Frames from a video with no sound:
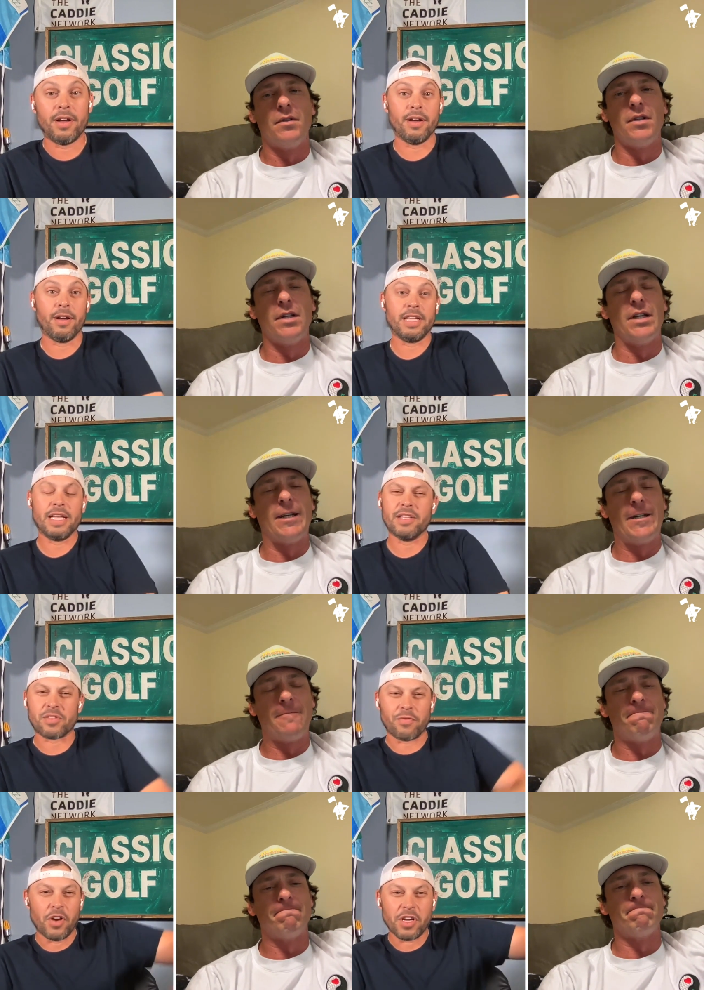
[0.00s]
Speaker 1: Um, yeah. He had
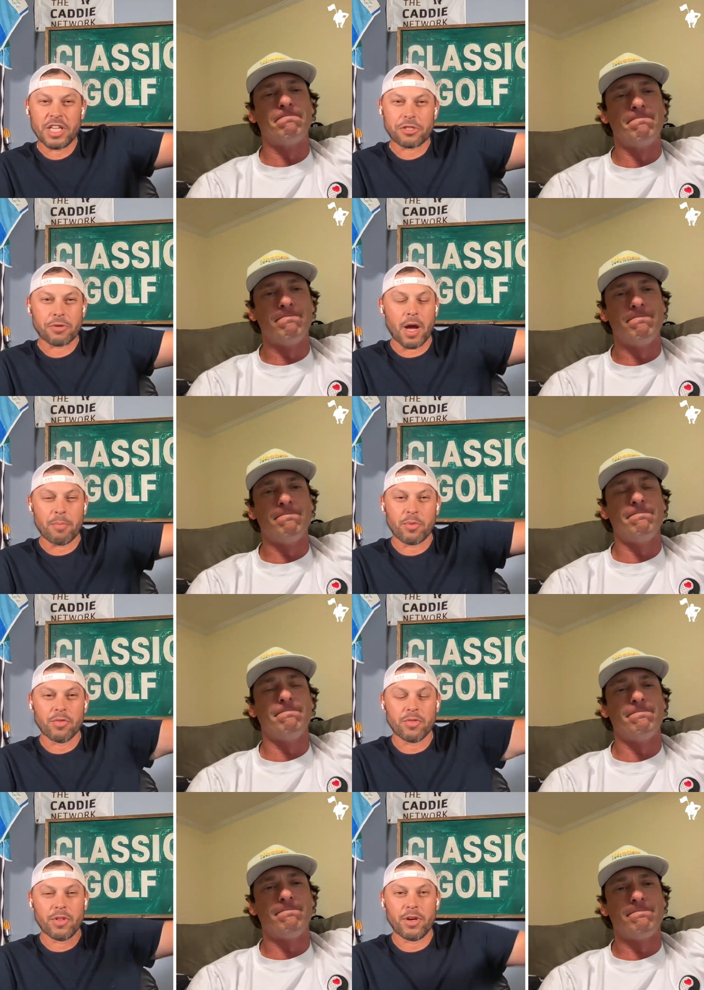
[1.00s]
this funky drop
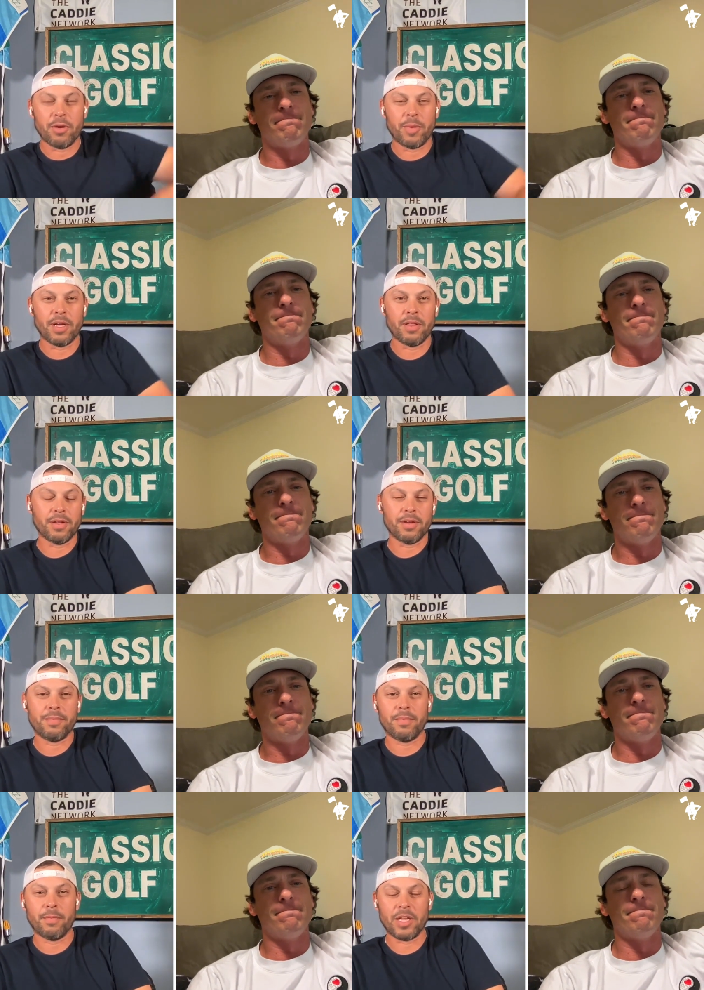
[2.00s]
over there by
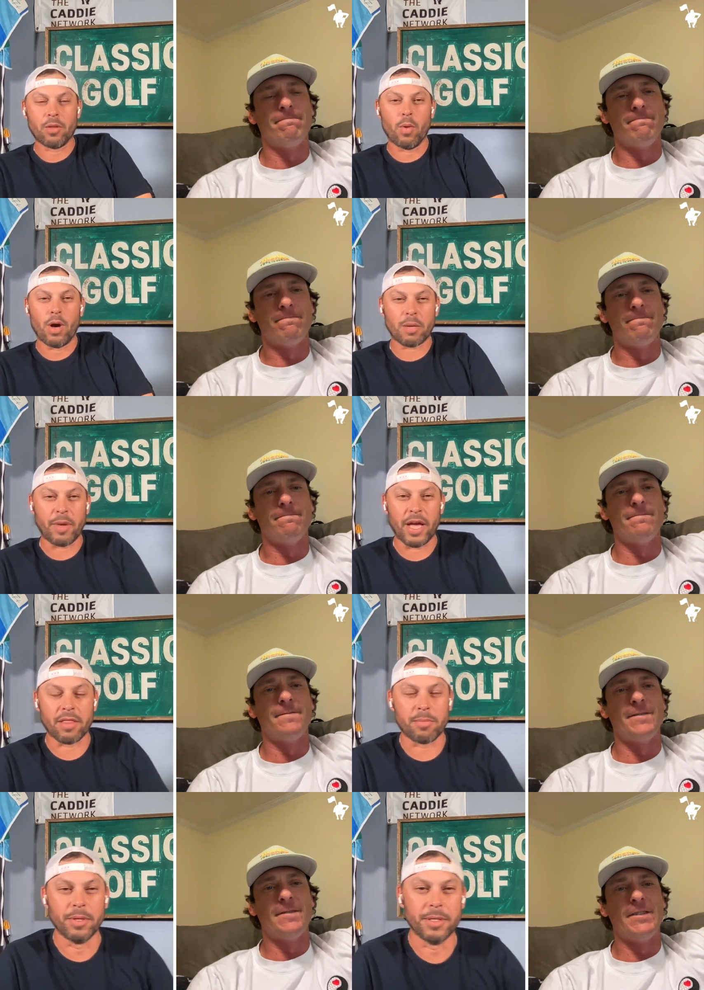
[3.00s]
the by the walk
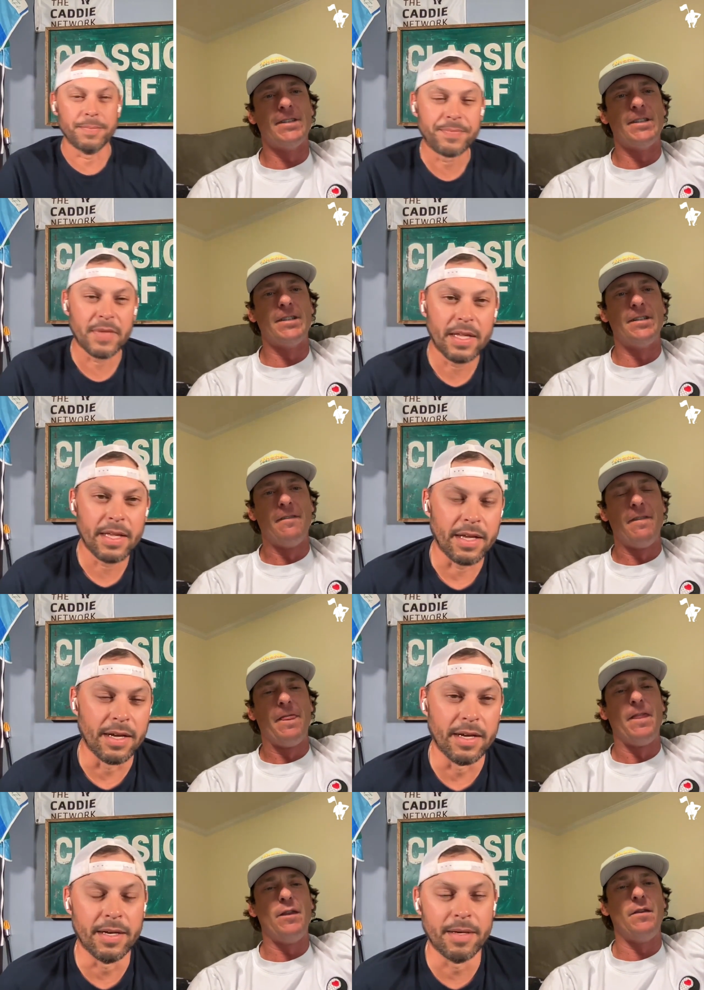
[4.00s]
path, but
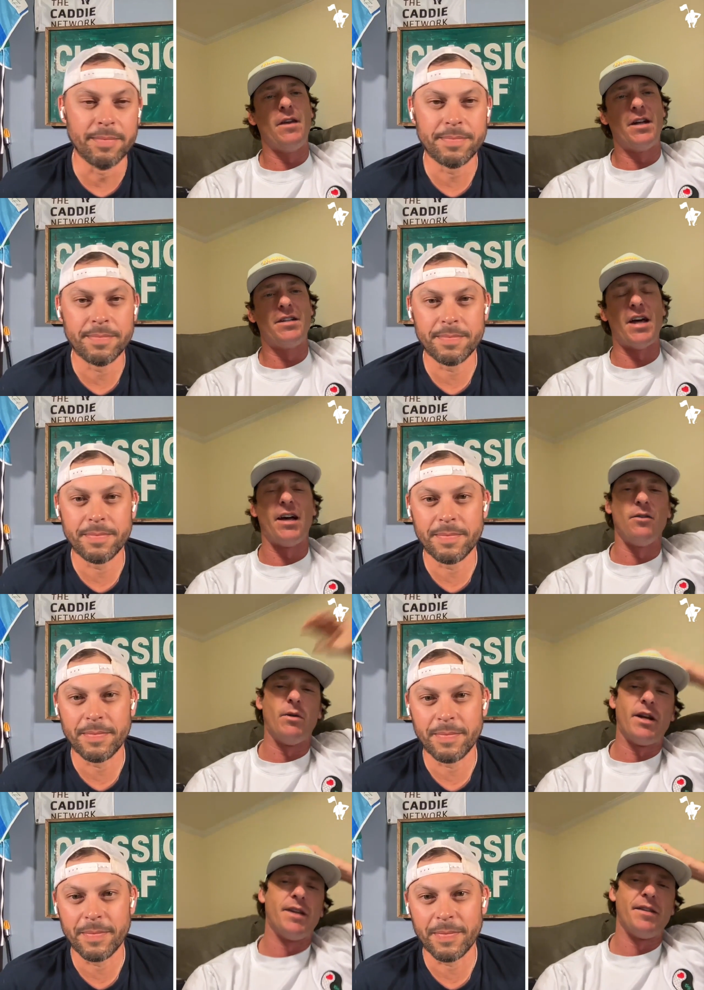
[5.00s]
um, you got
Speaker 2: to
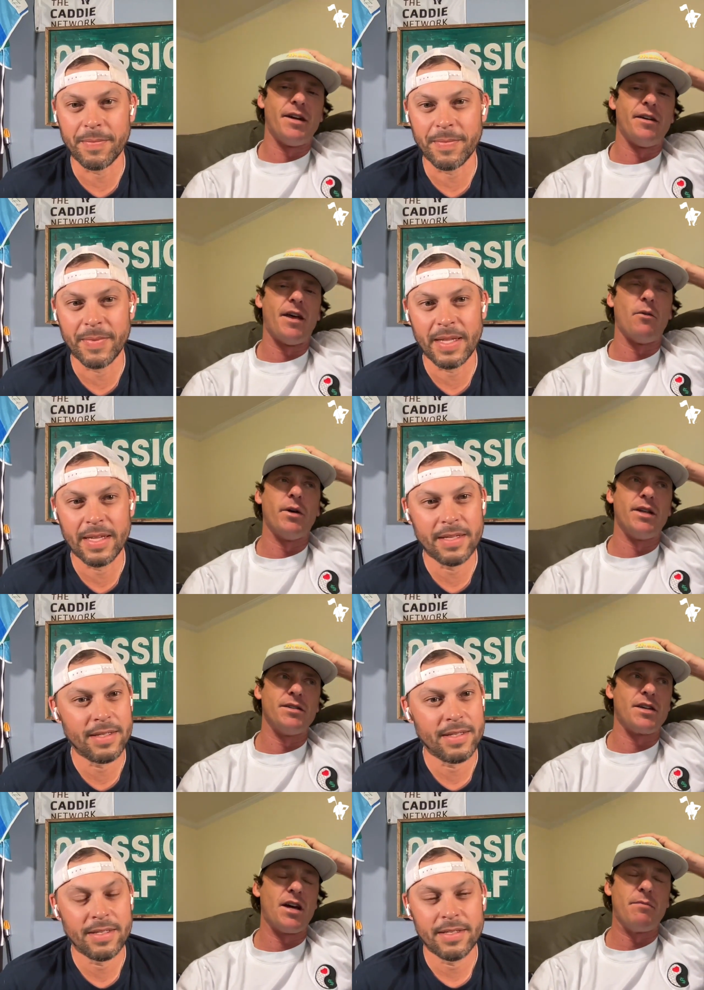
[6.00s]
dial one in there. That
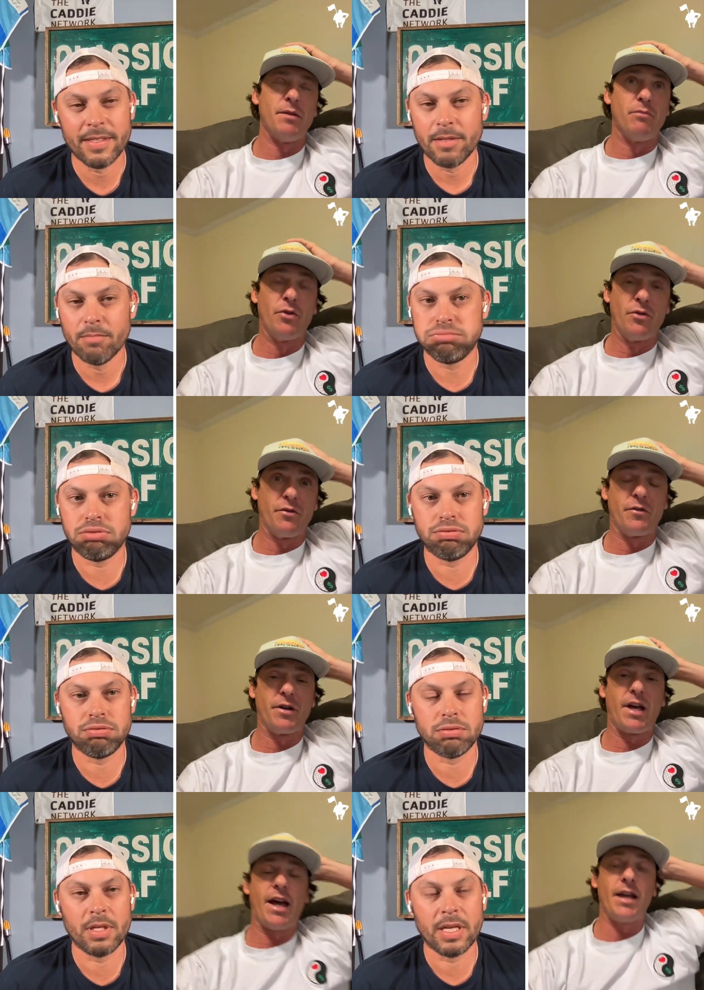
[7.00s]
wind's got to be brutal
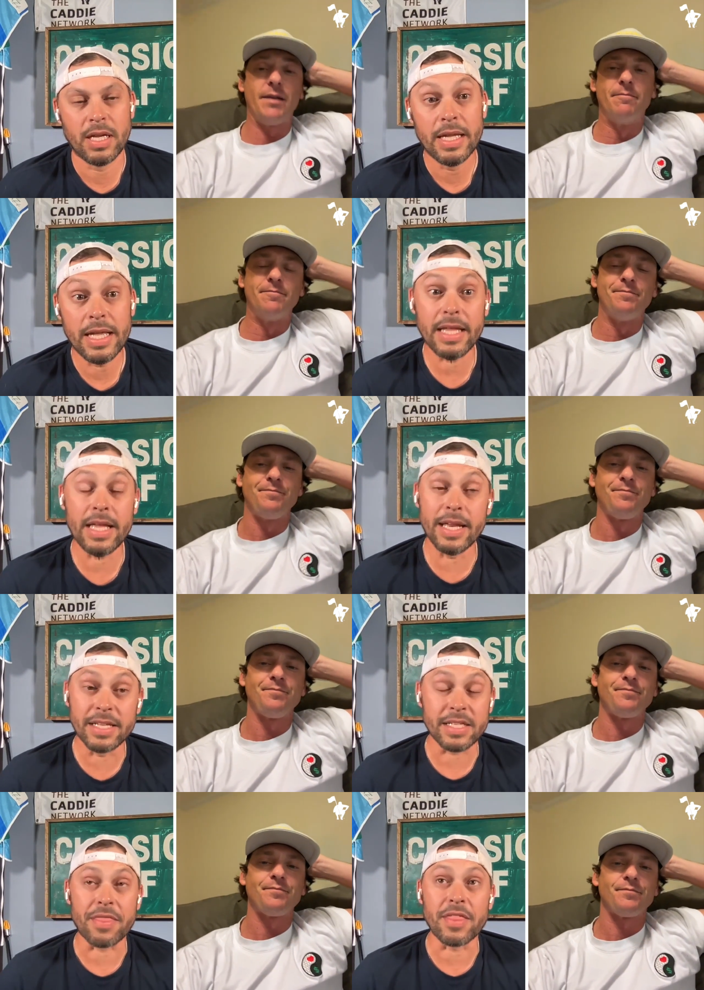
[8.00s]
for a caddy. It, it
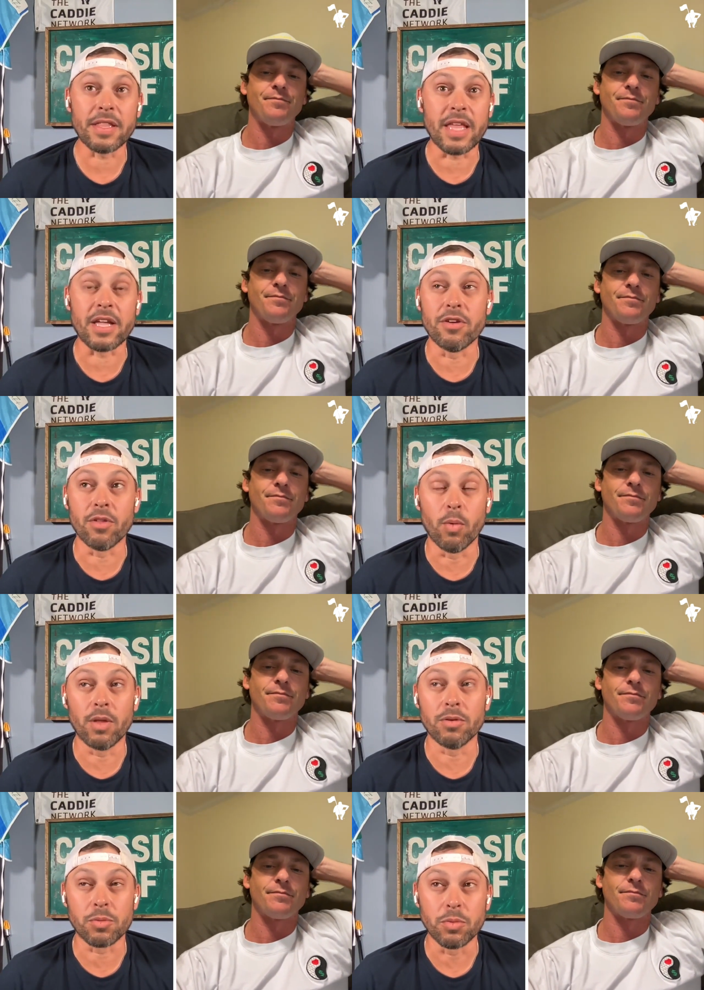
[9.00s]
is. I
Speaker 1: think that year the
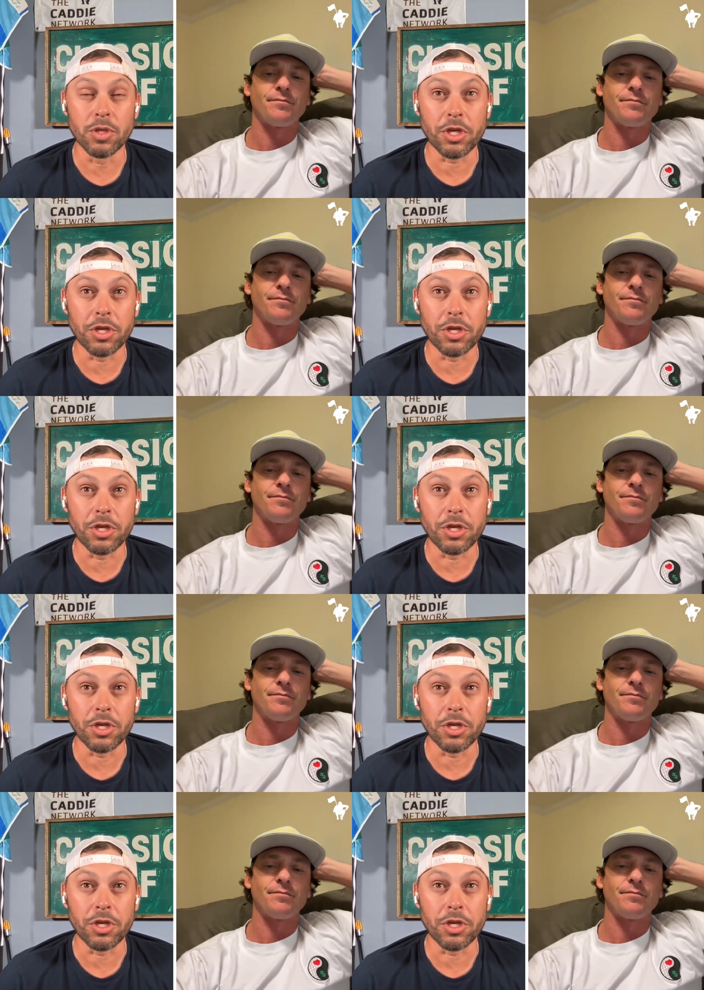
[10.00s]
weather was really